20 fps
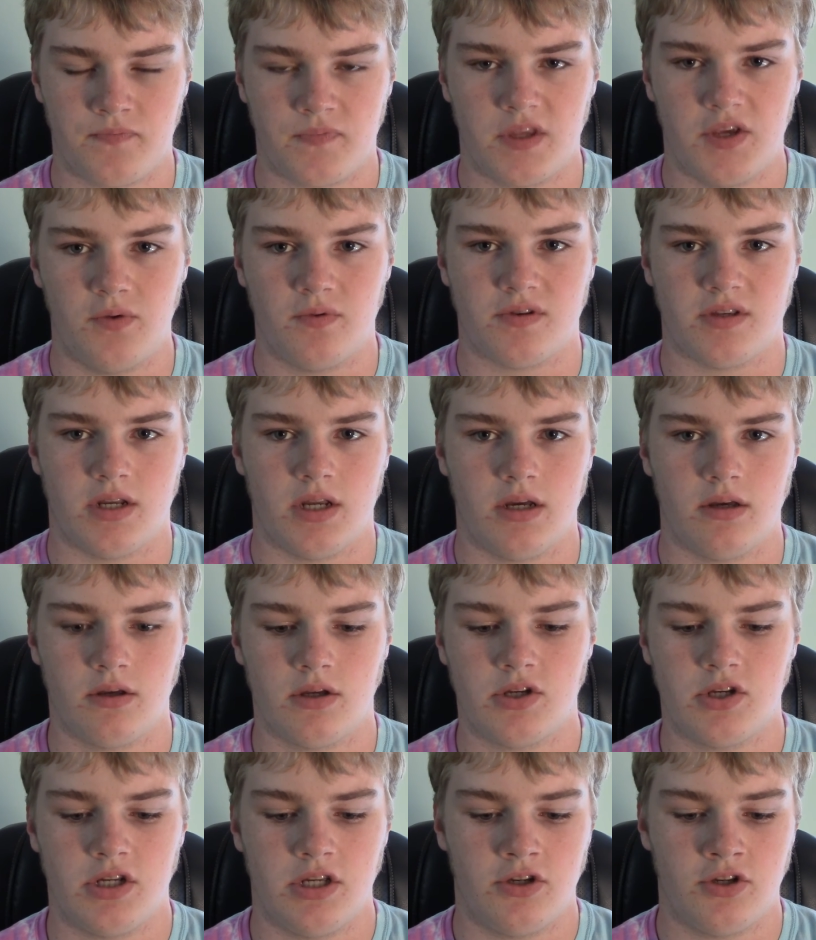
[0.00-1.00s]
He was an
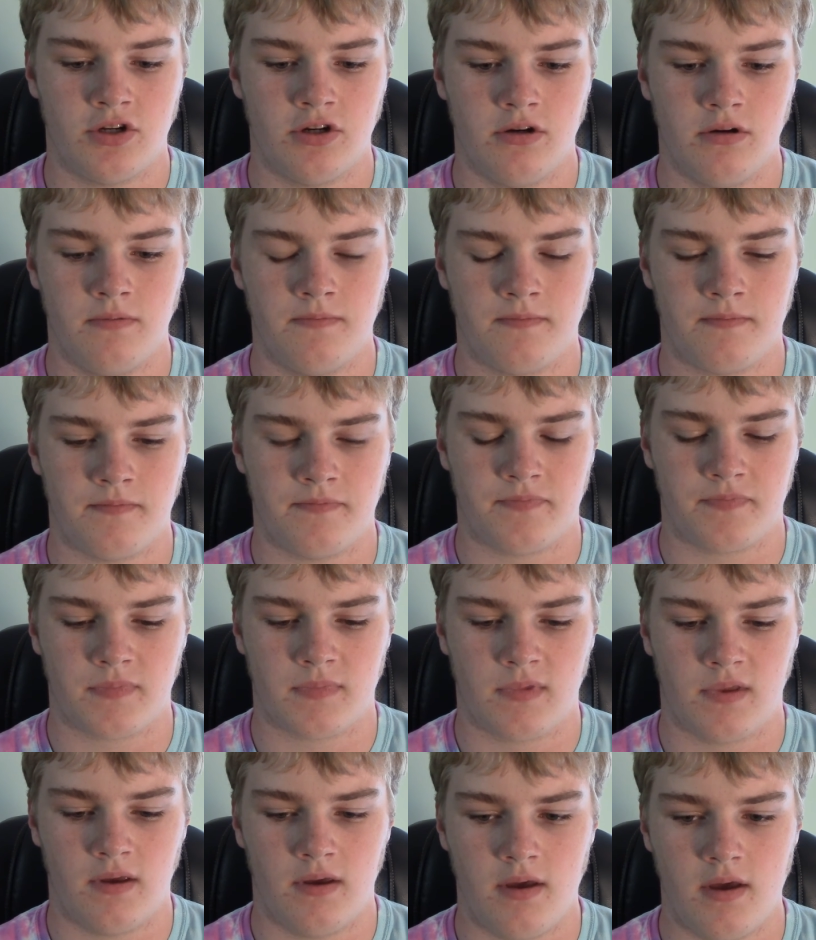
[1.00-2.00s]
English teacher,
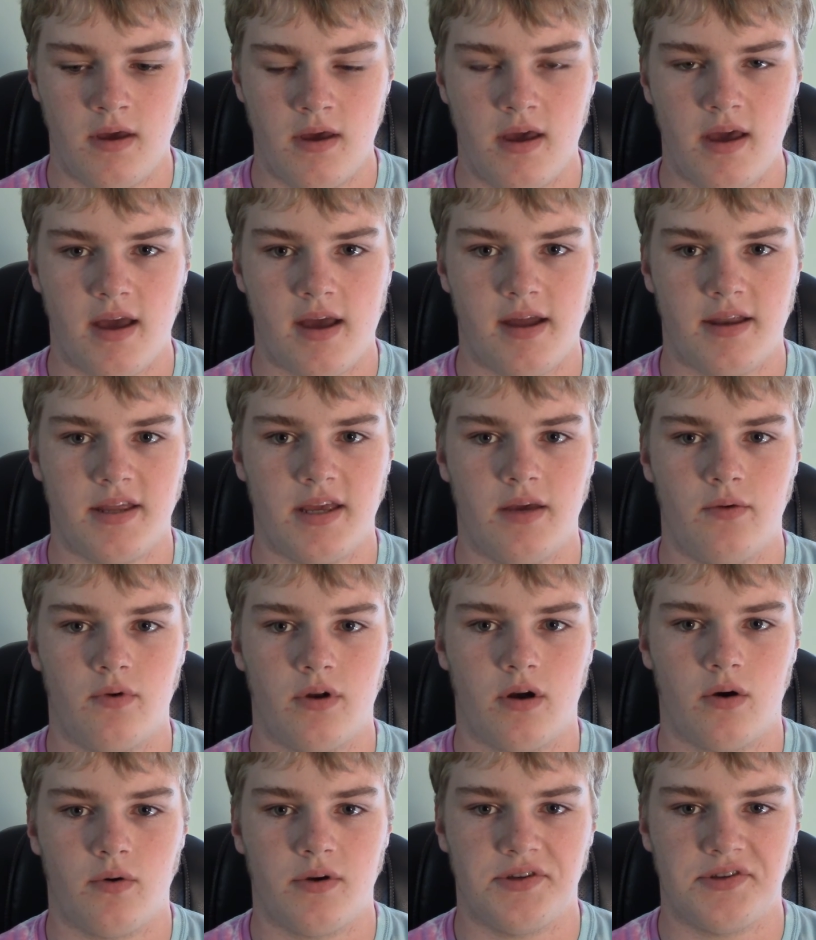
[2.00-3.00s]
and he
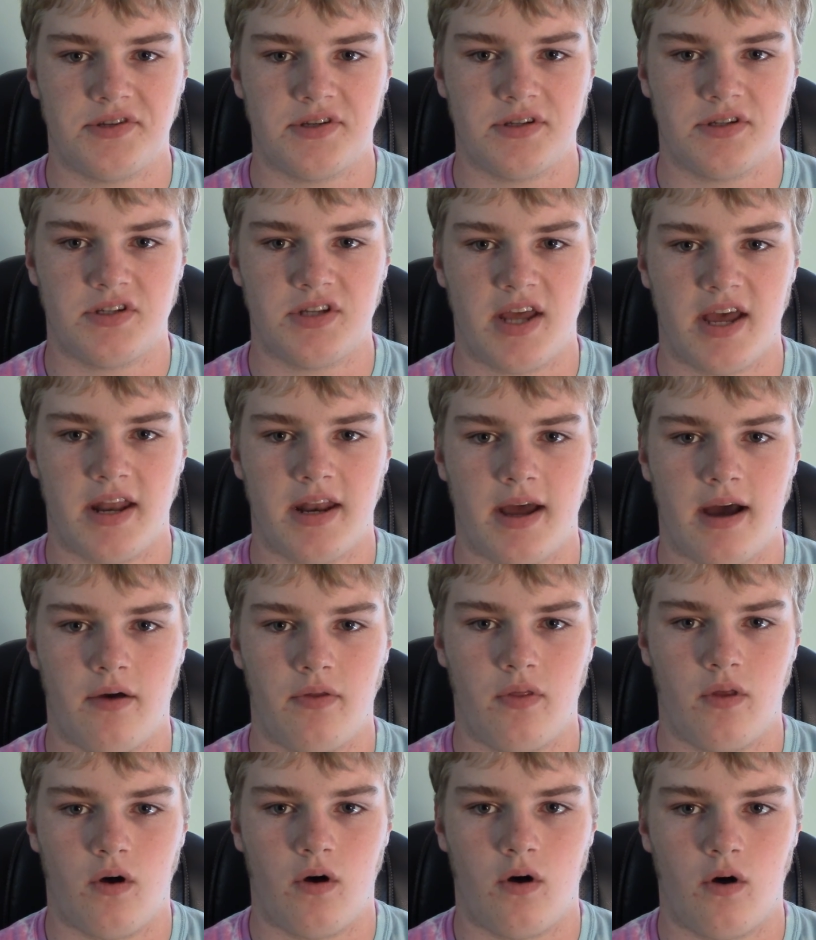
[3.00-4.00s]
would always stand
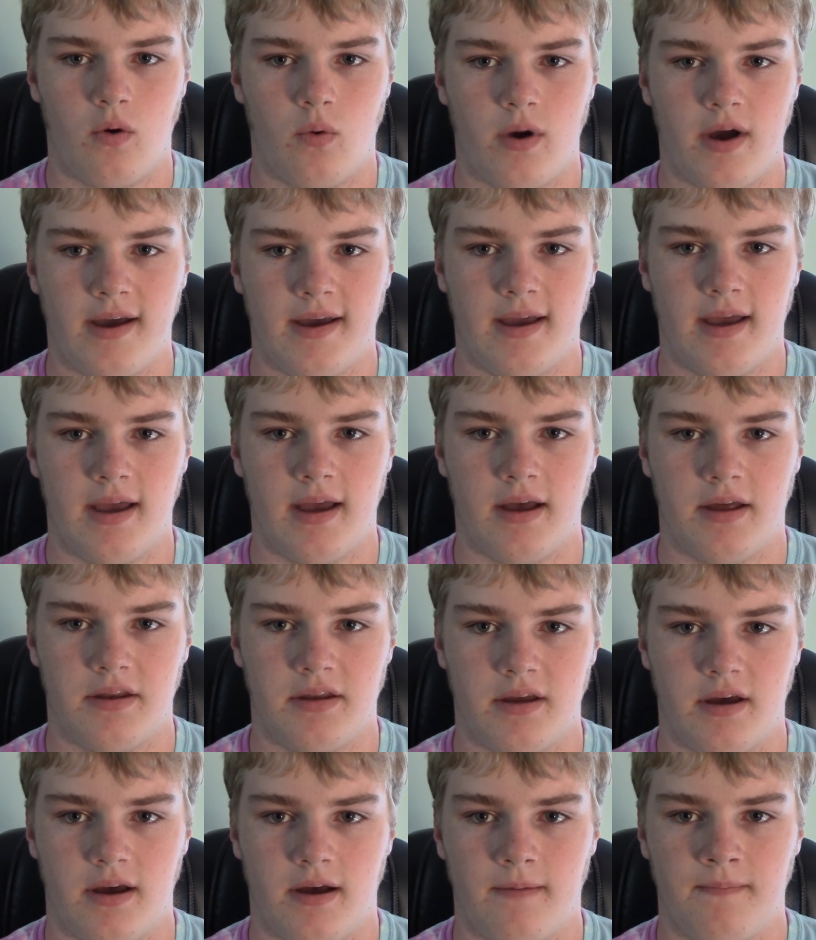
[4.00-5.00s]
out in the hallway
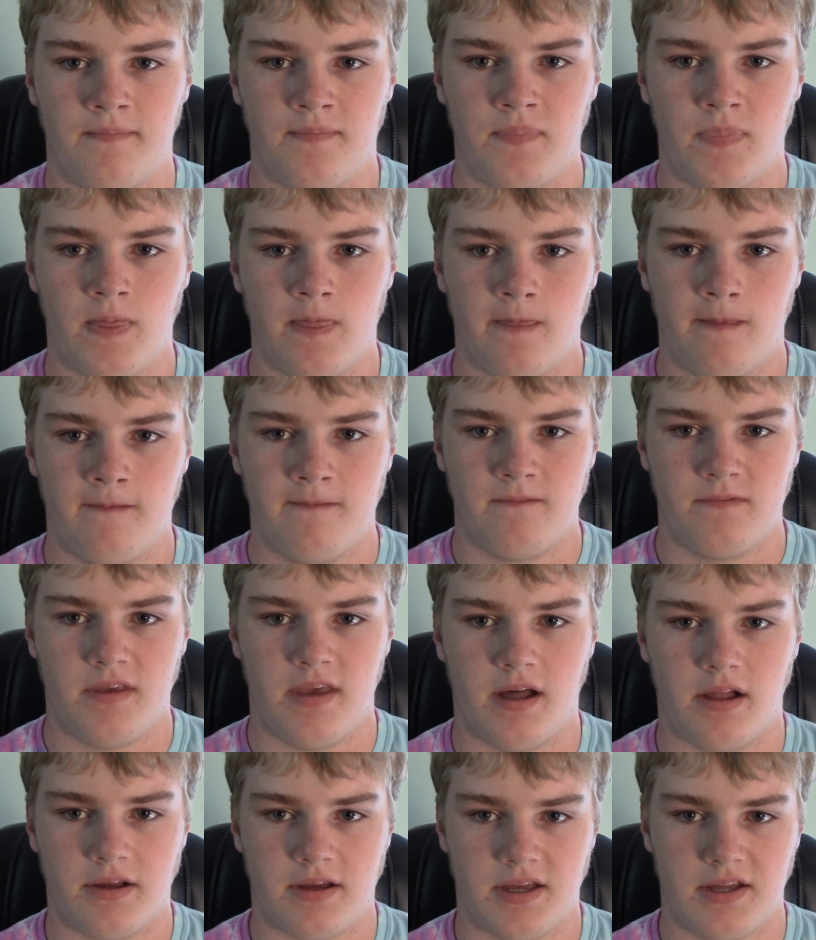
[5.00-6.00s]
and
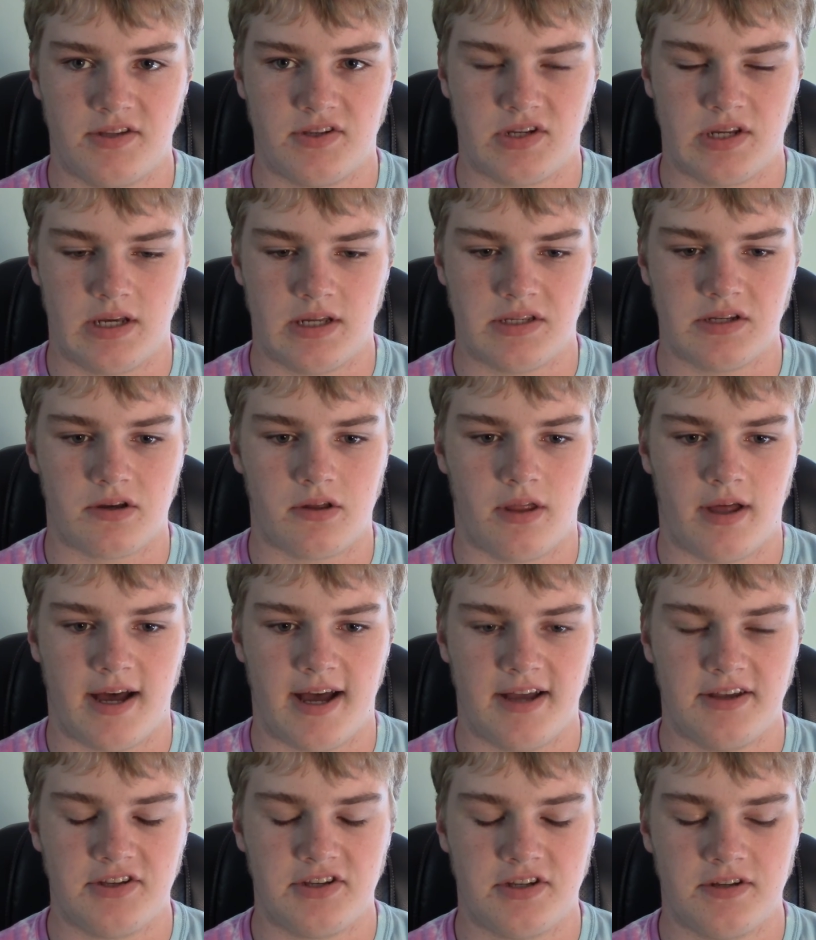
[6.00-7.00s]
yell at kids to get to
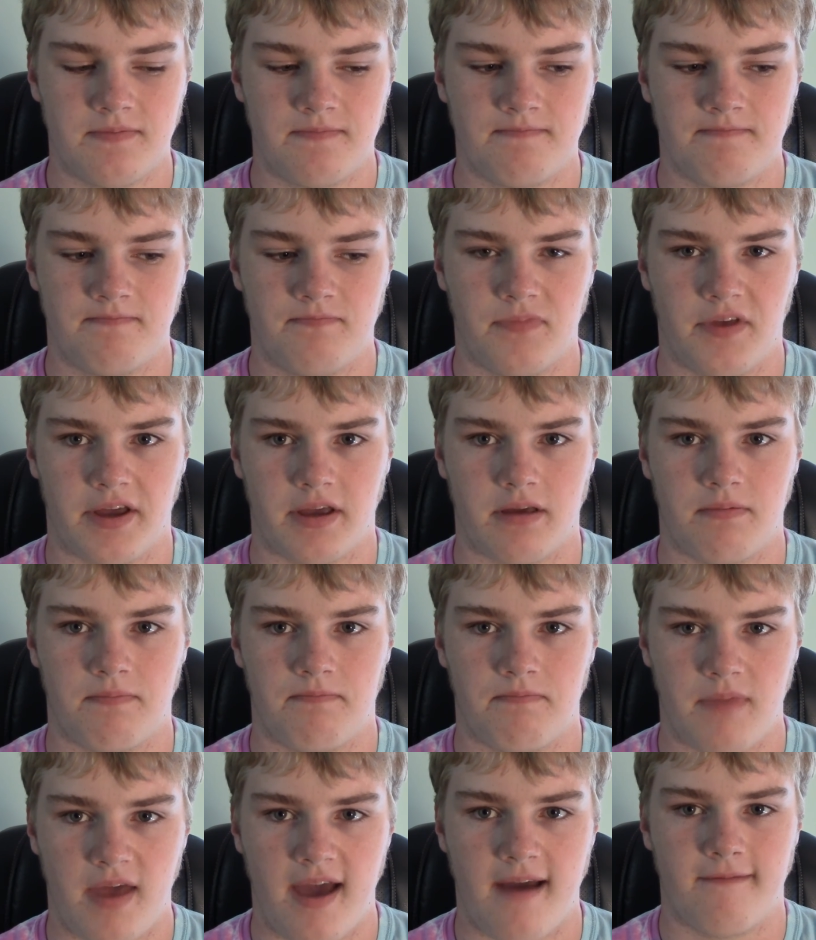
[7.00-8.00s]
class, like
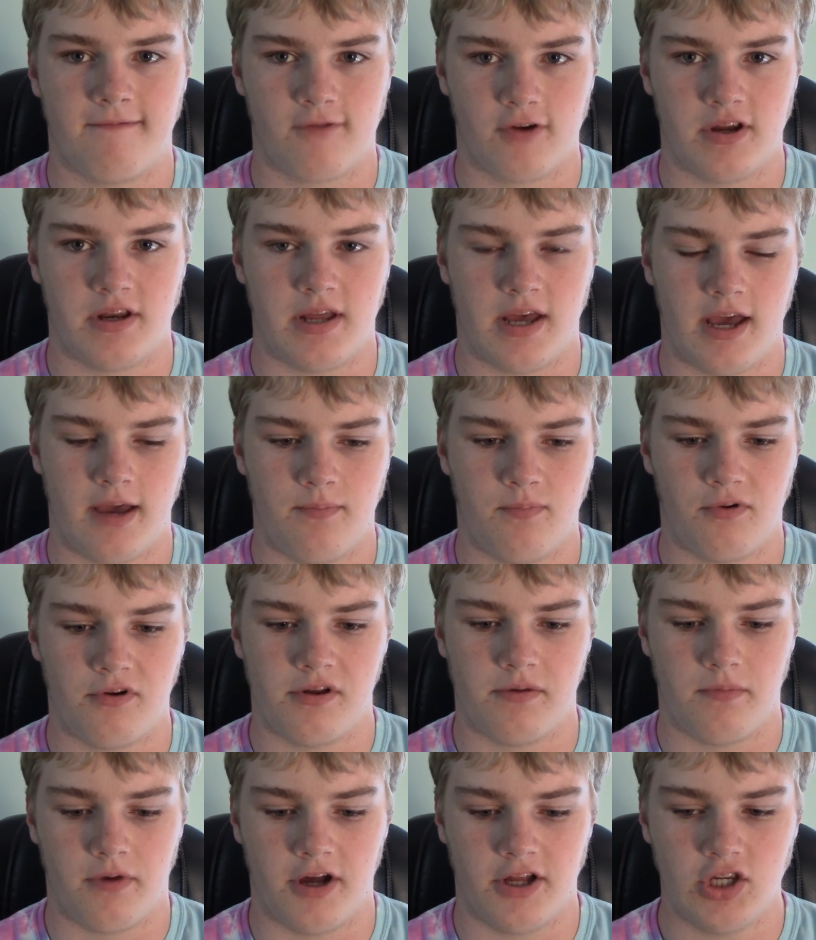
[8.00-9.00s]
every day
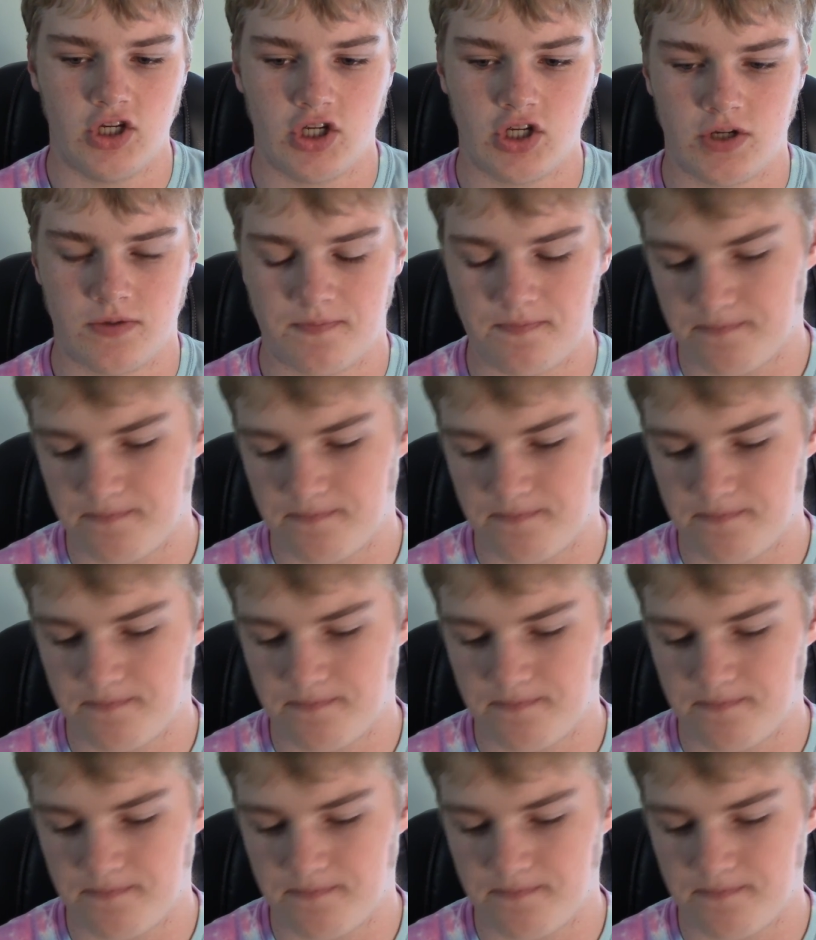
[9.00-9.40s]
pretty much.